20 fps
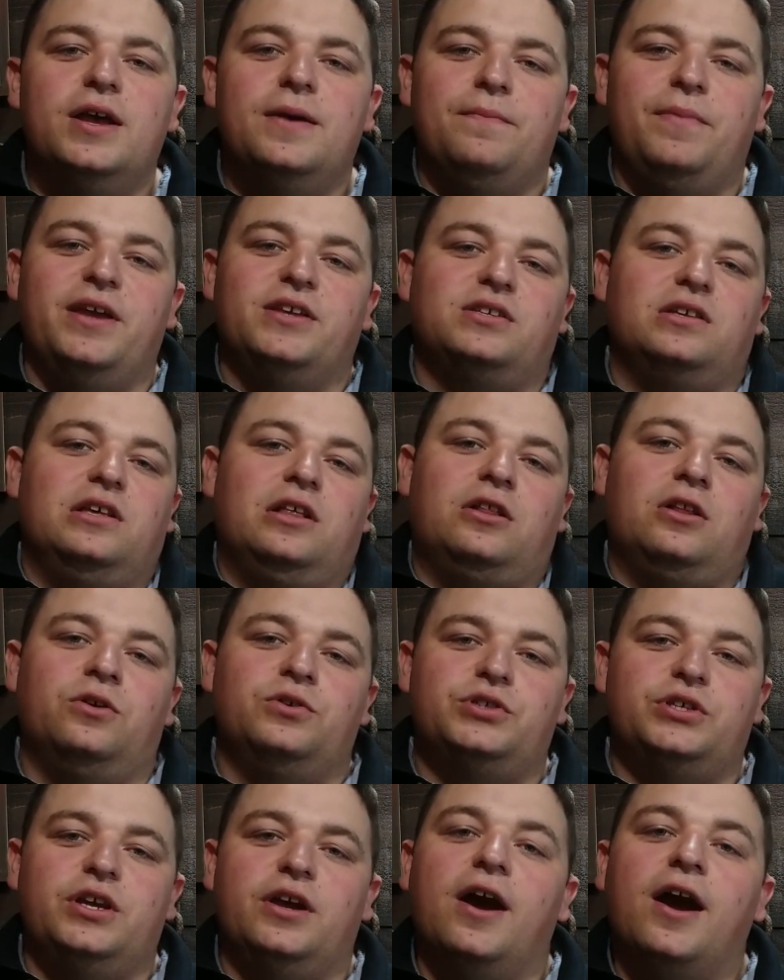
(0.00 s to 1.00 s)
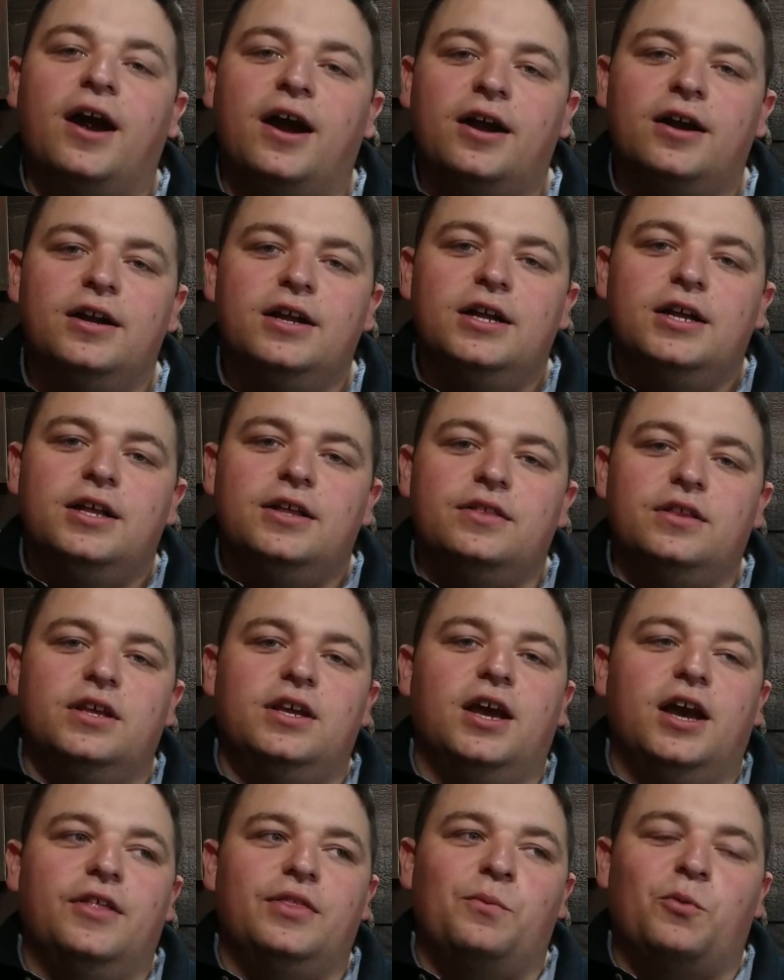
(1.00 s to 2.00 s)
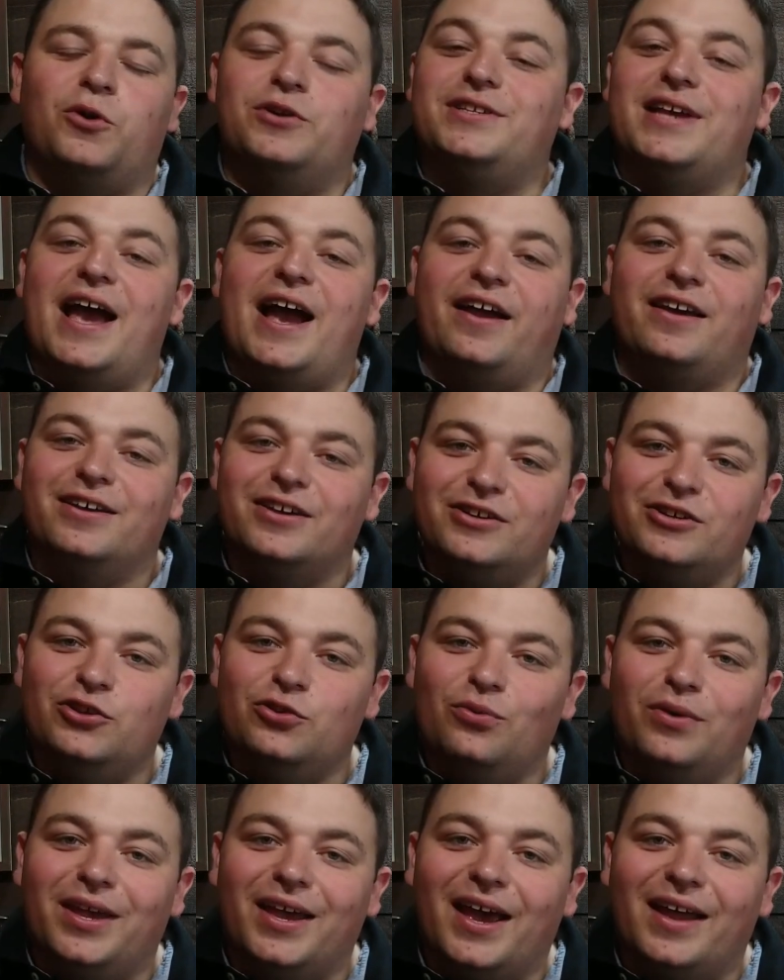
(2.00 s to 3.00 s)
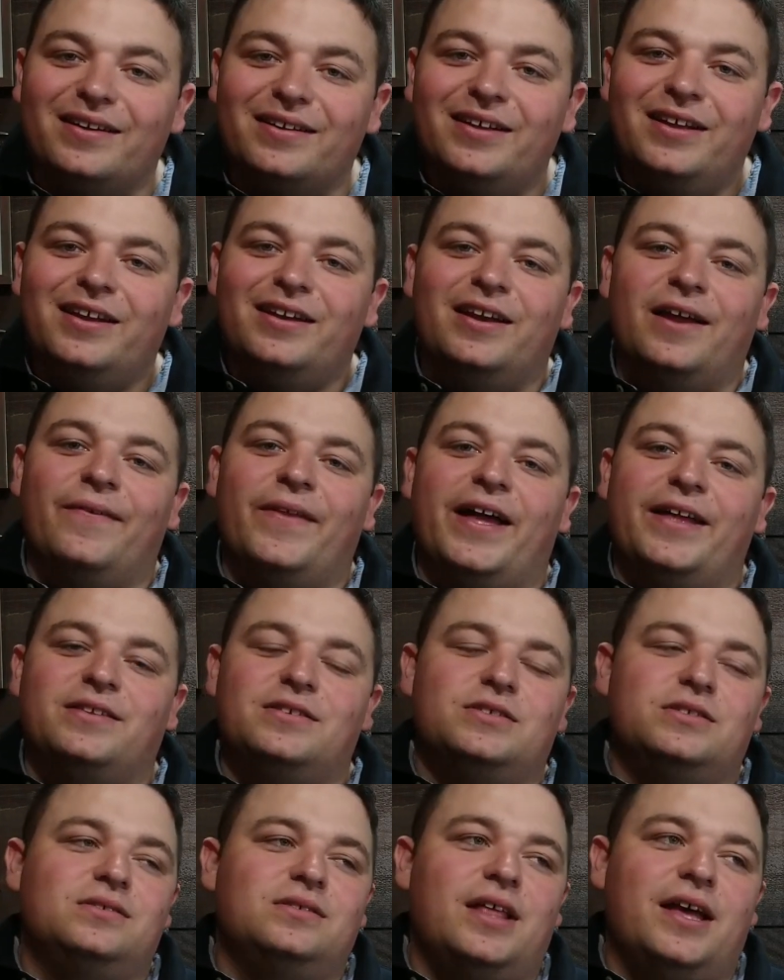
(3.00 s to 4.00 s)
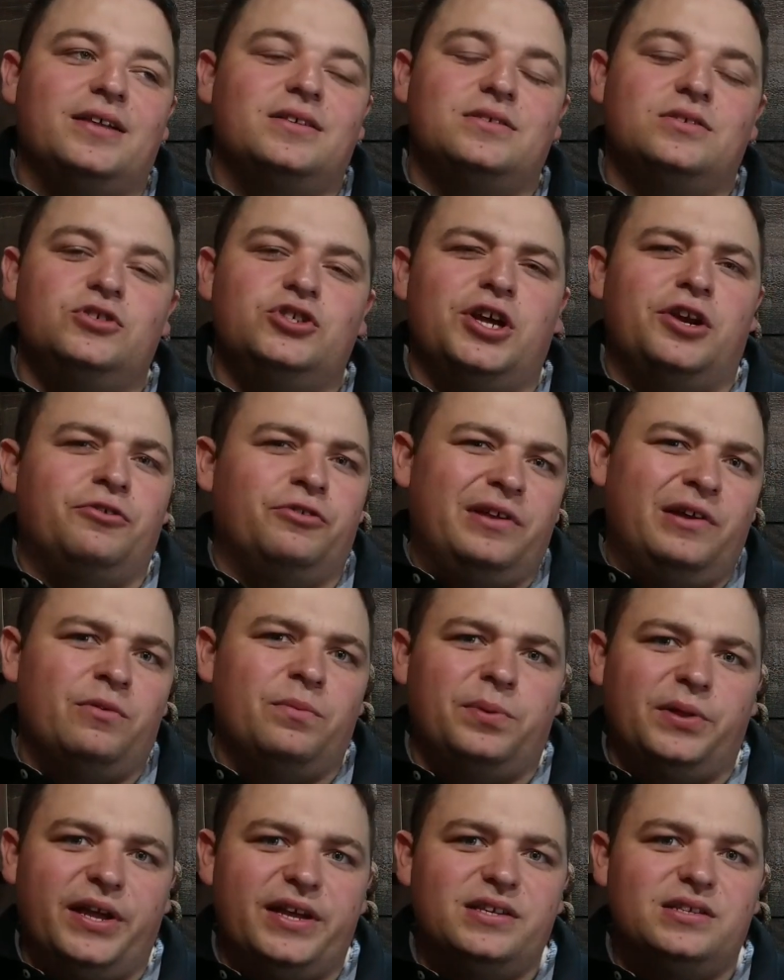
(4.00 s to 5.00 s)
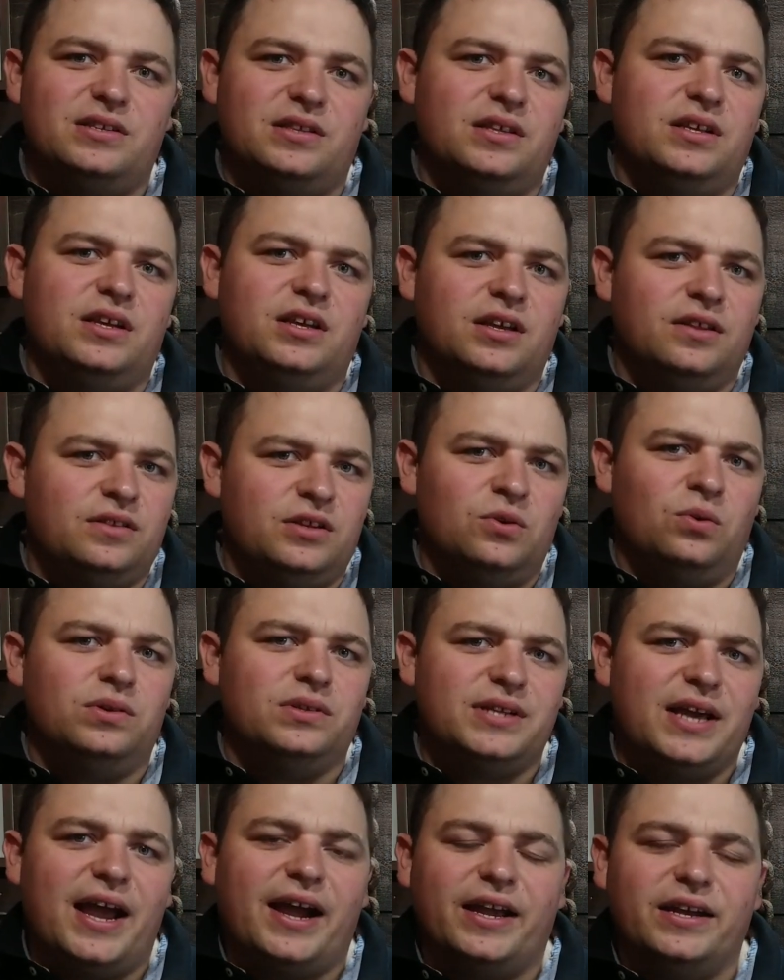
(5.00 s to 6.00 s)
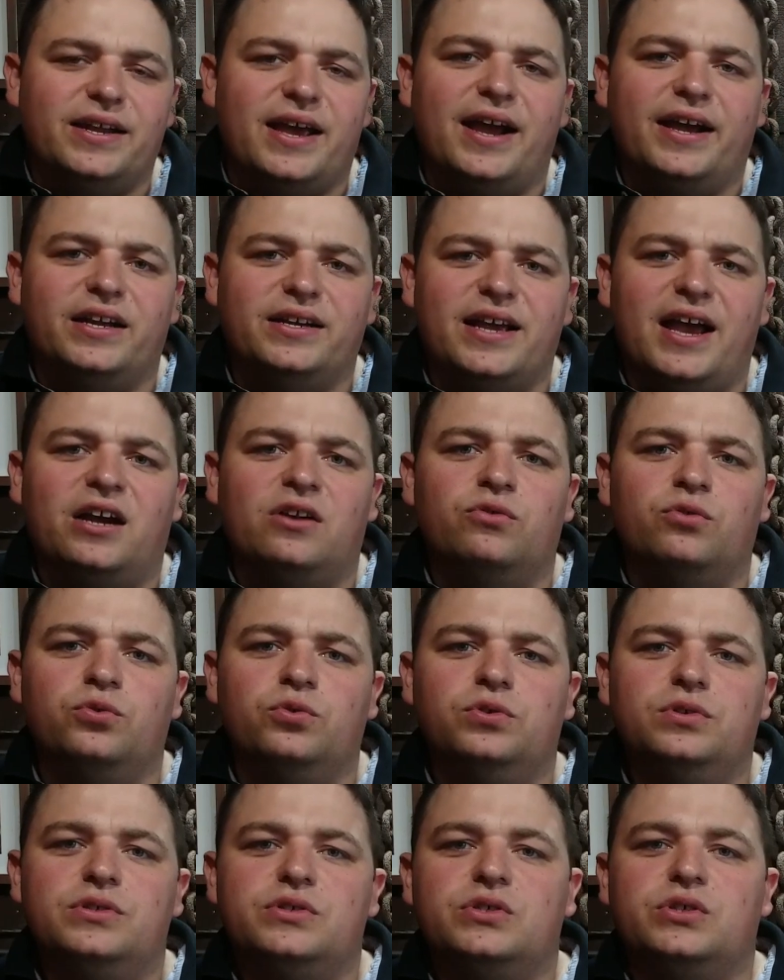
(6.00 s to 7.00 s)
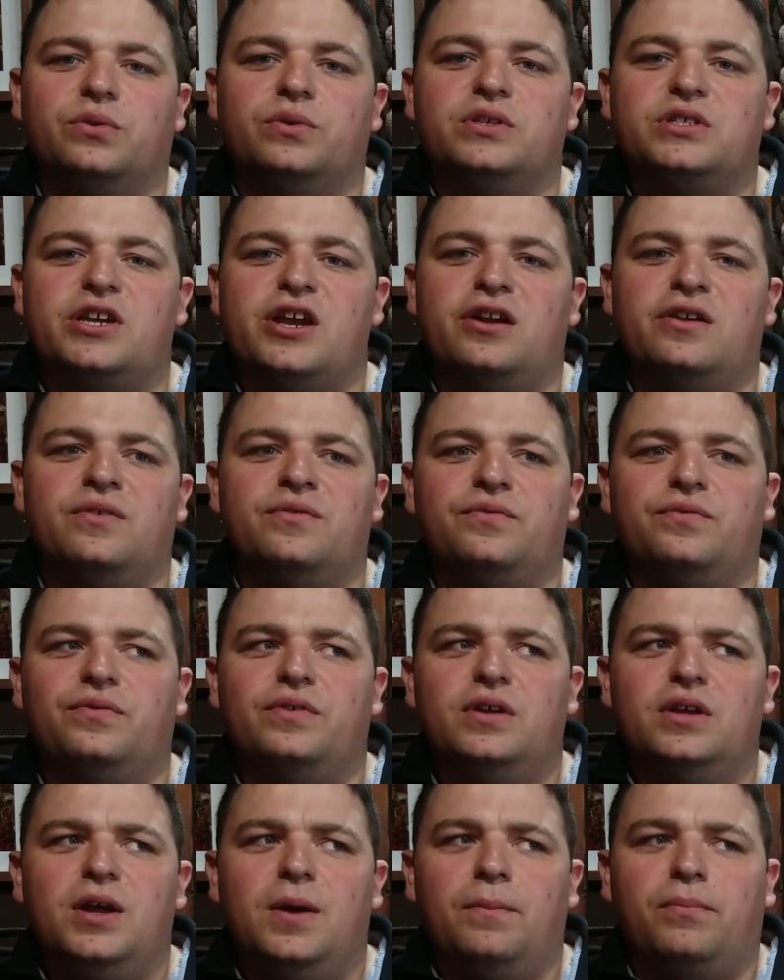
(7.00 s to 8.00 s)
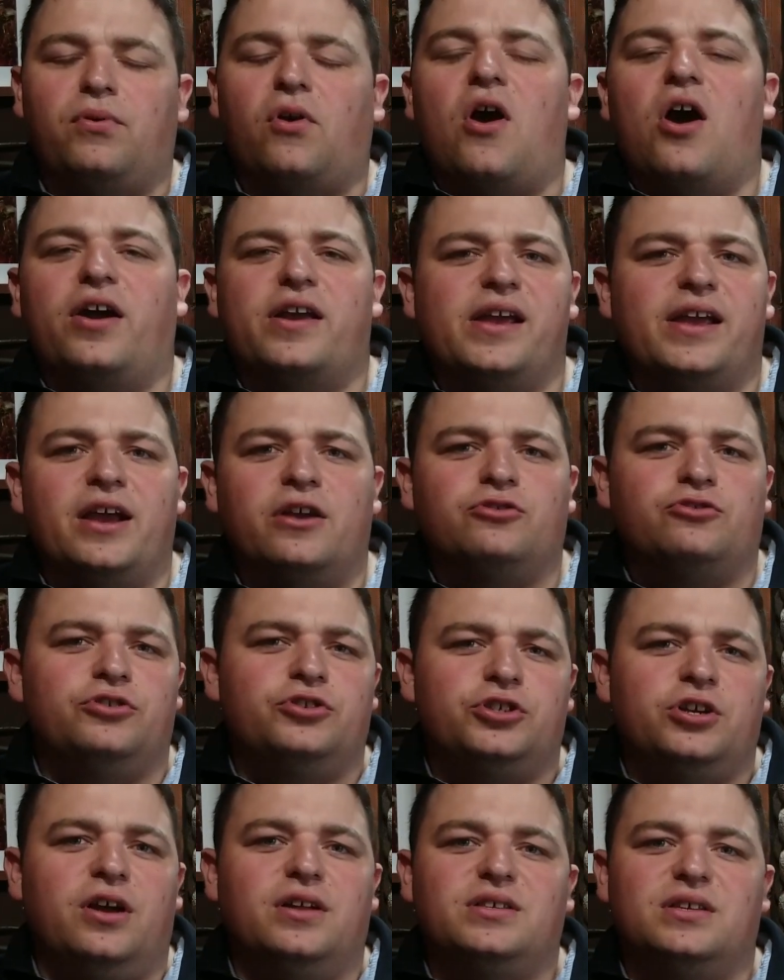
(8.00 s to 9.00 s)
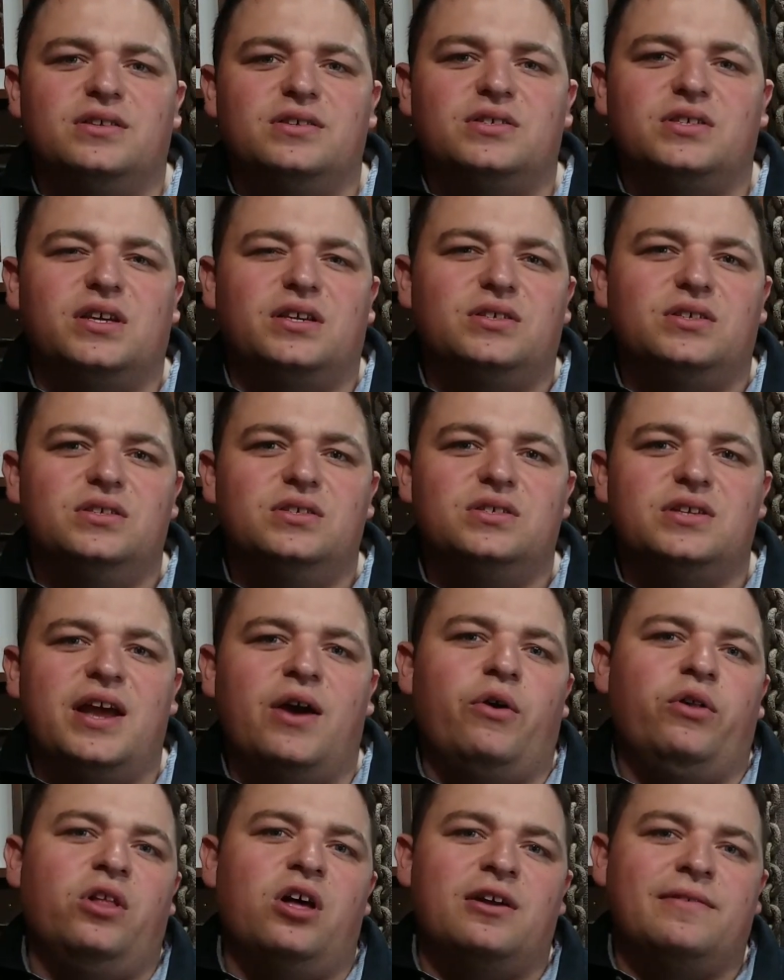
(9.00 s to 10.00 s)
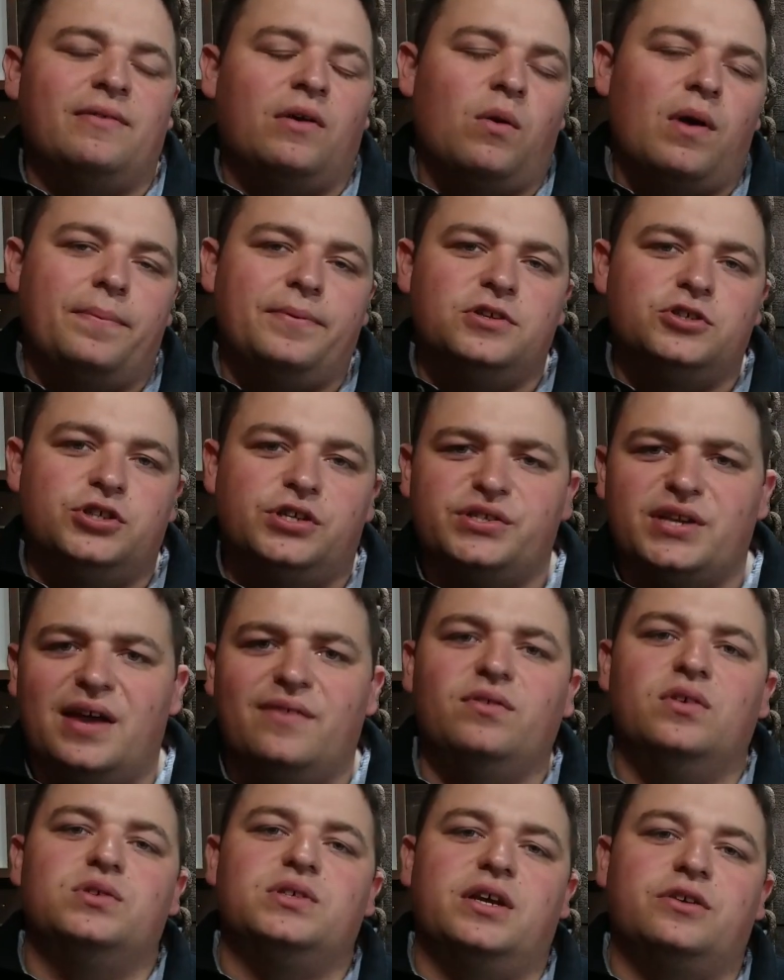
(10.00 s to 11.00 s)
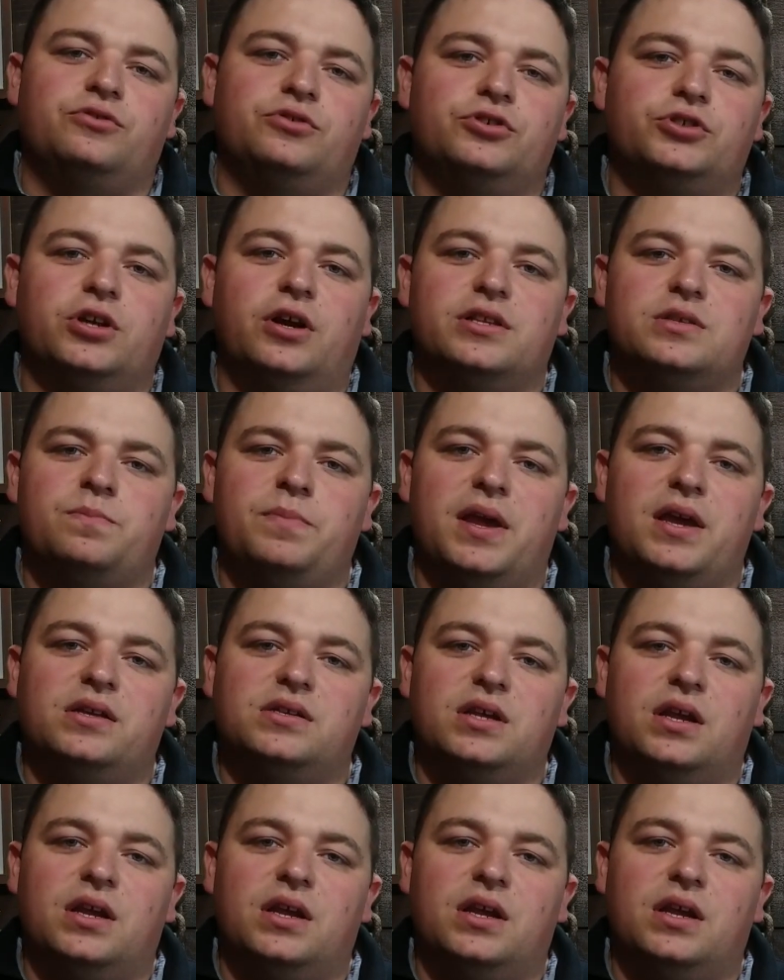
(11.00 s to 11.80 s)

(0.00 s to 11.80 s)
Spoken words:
basically, the closer you are, the more DACA you get. Now that's generally replaced the old DACA rules. So instead of procking extra shots on 6s, now a lot of our weapons just have those extra shots baked